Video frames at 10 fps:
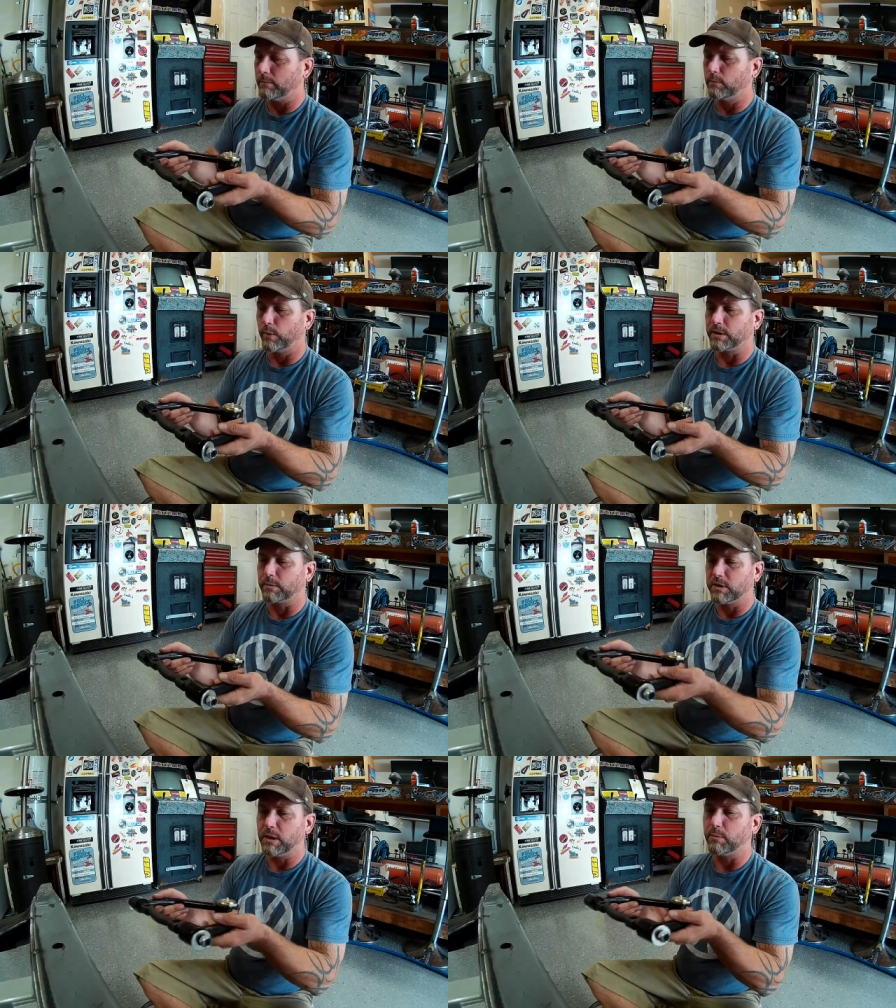with some
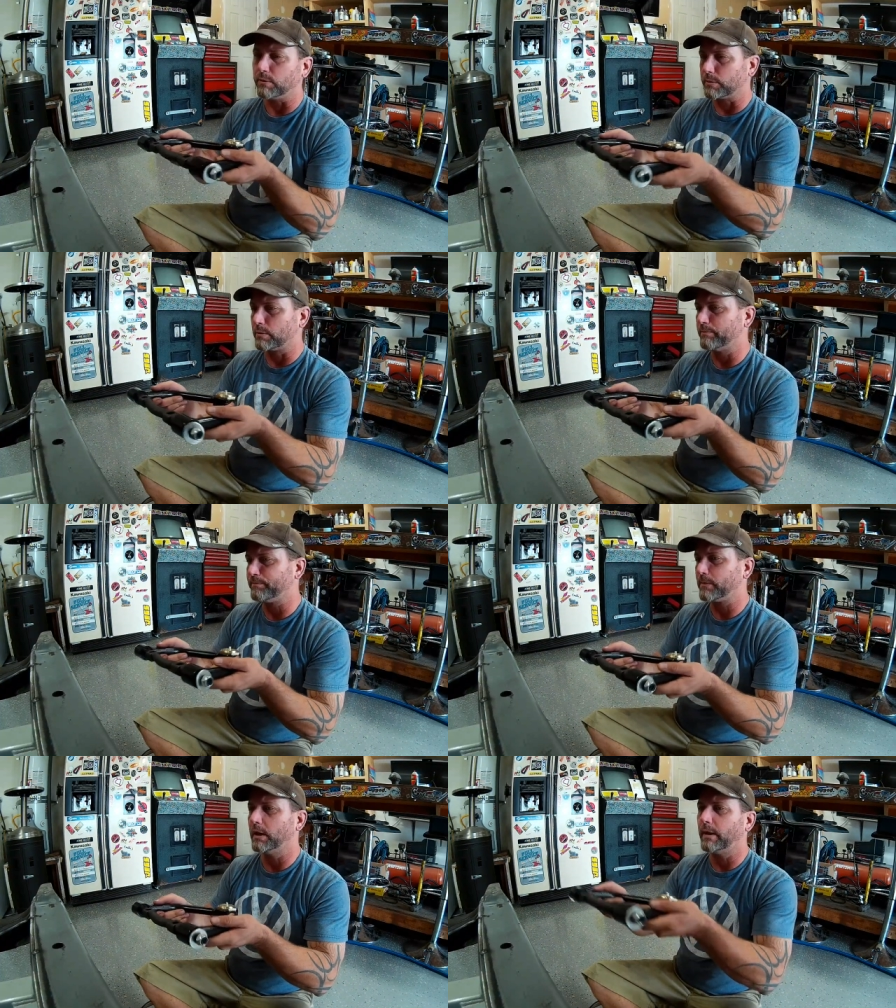T-bolts.
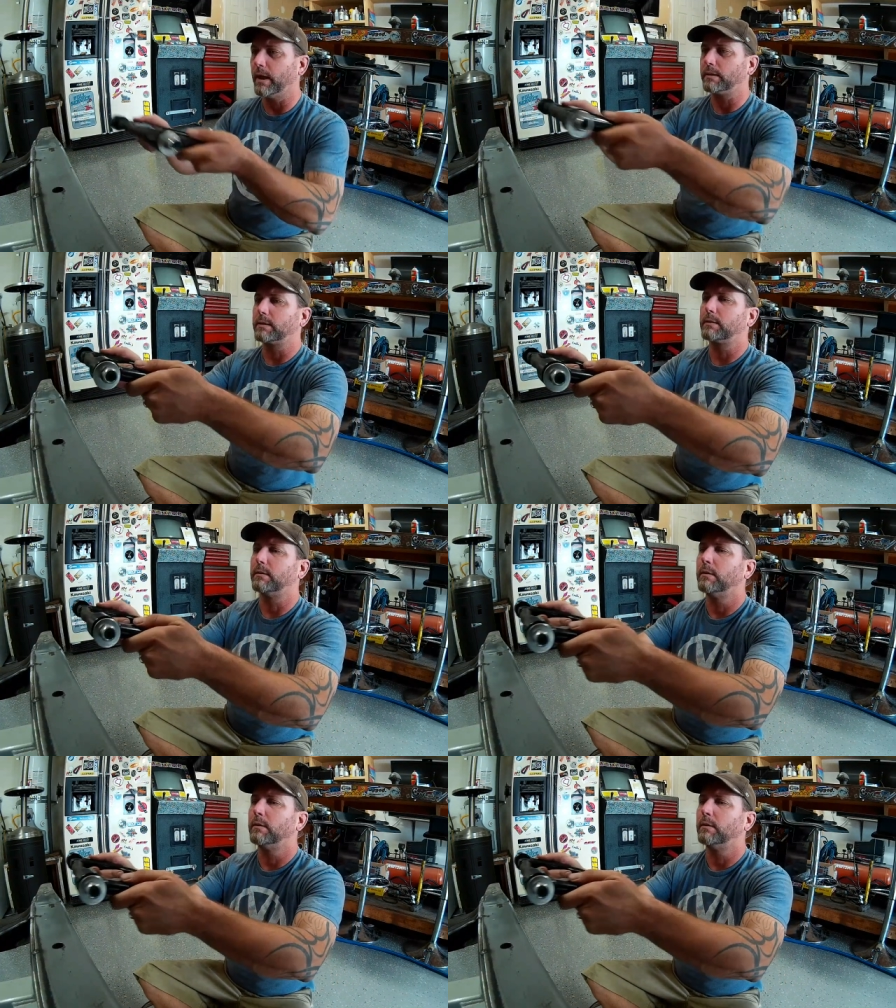And that's